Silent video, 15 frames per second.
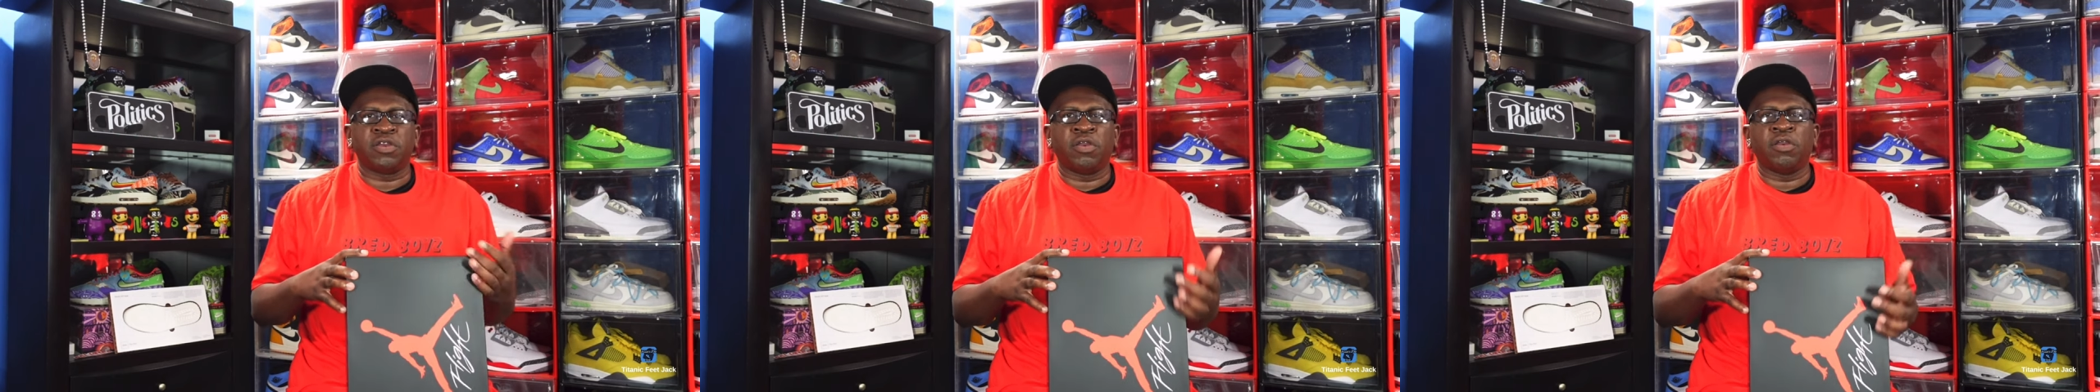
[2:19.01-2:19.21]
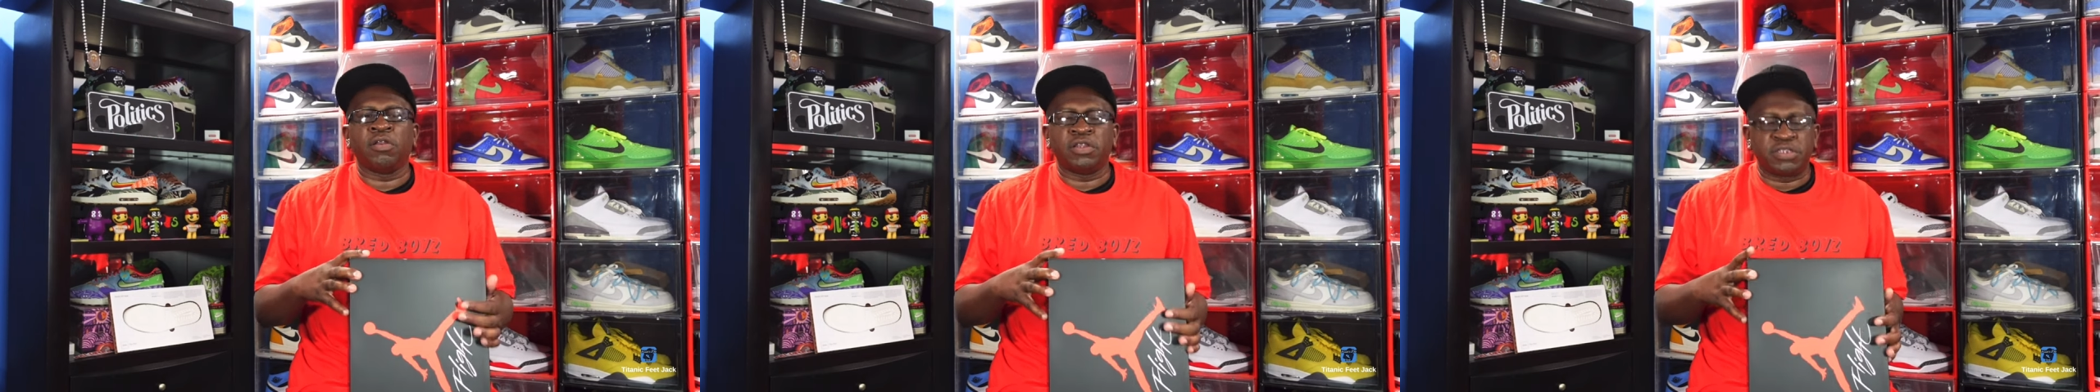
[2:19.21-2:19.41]

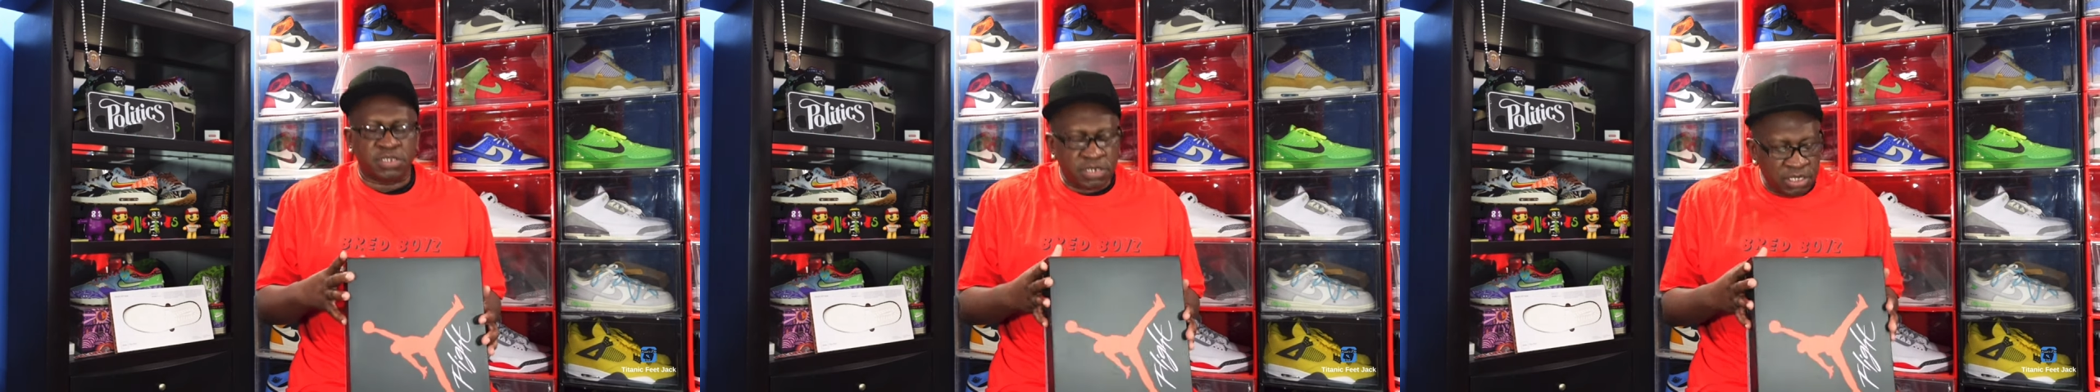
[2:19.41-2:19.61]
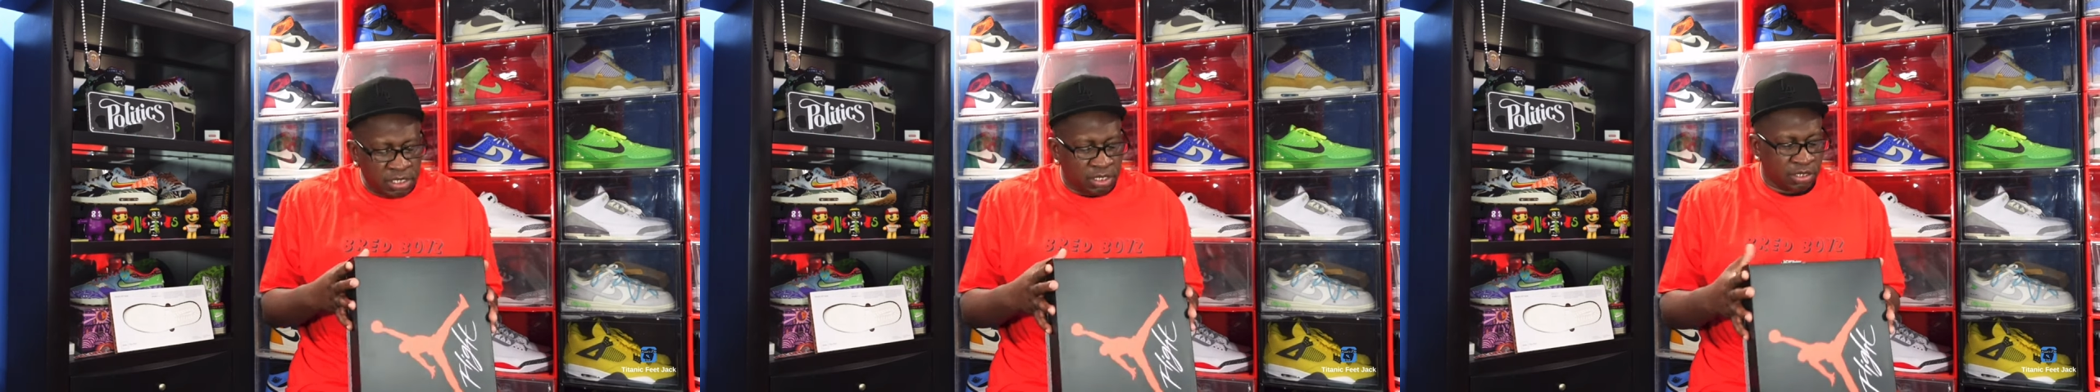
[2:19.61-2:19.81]
early
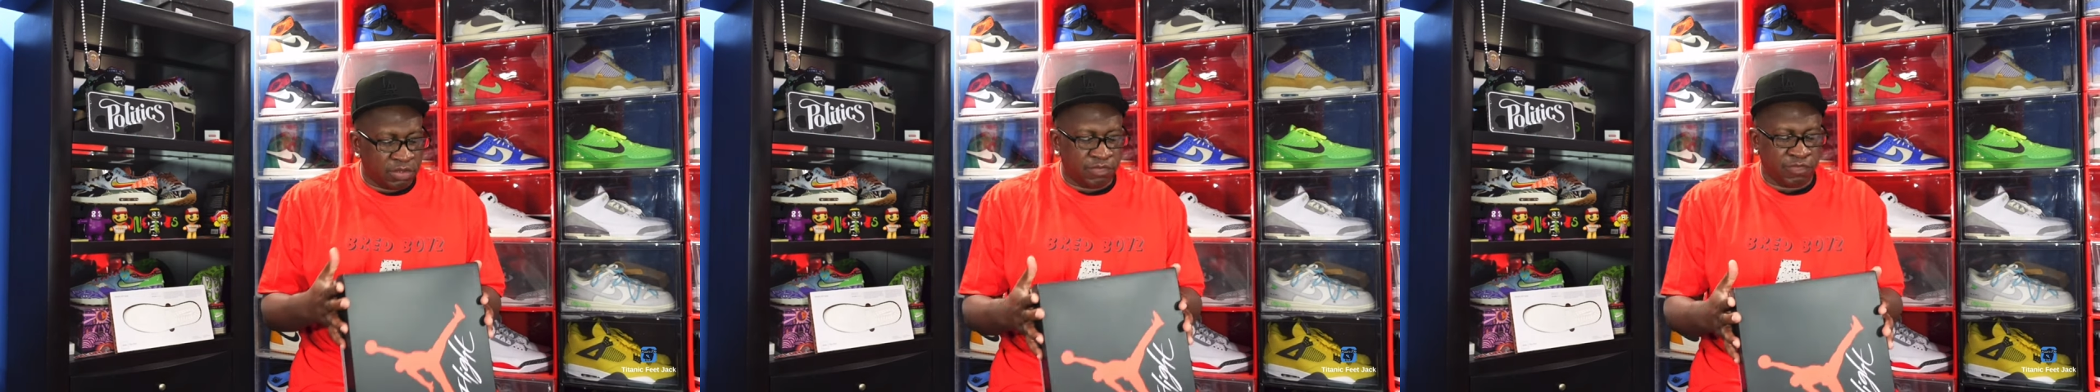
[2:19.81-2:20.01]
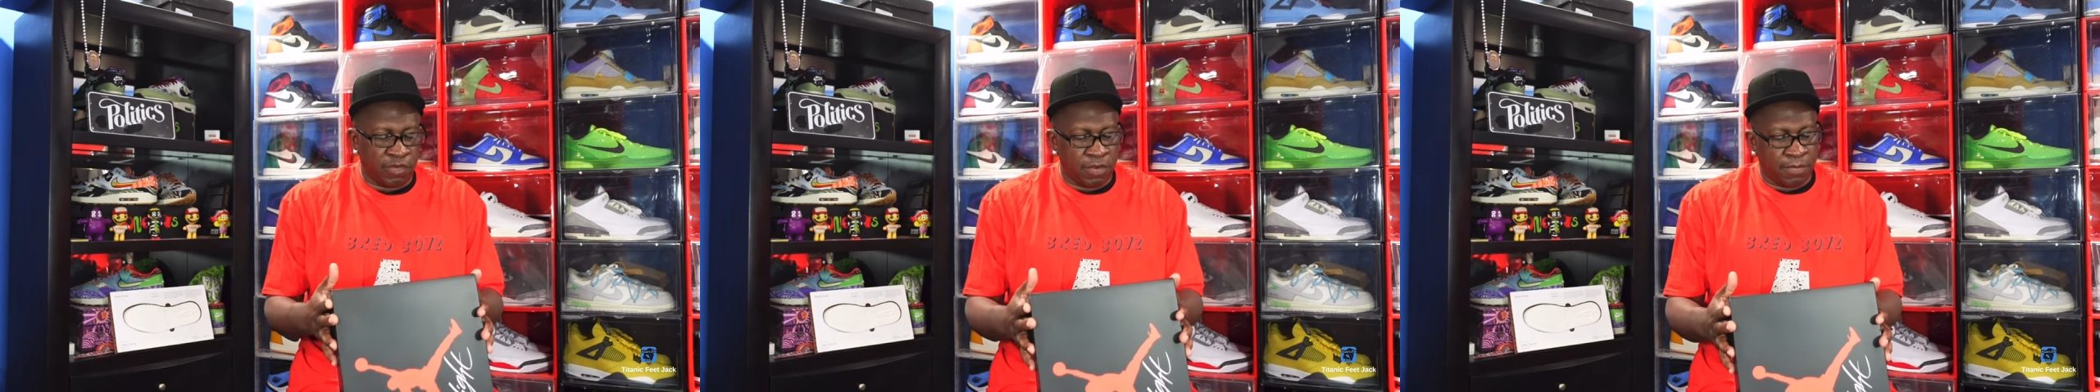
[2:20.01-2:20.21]
sneakers
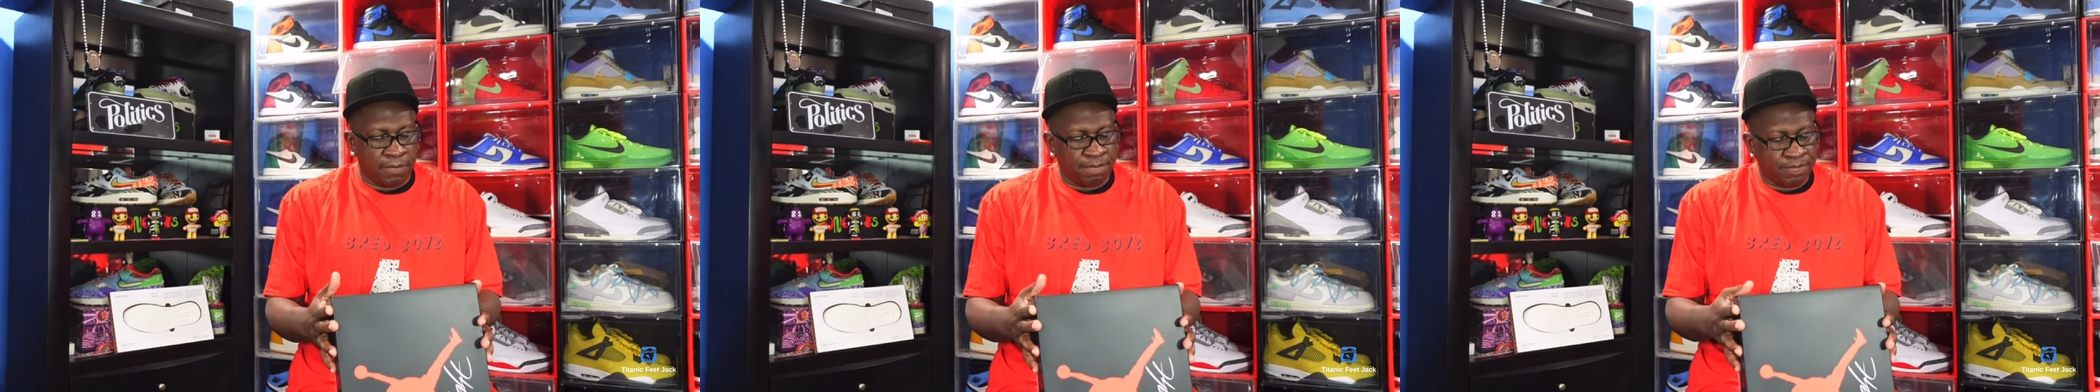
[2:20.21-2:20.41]
from.